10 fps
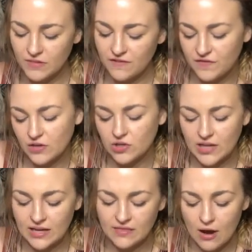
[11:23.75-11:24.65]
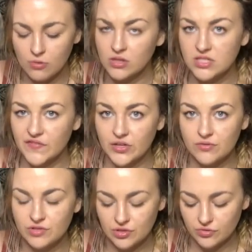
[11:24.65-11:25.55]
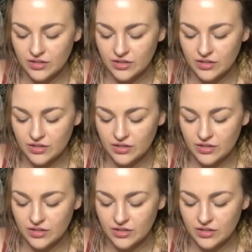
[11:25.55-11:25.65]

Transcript: they feel like that works for you too.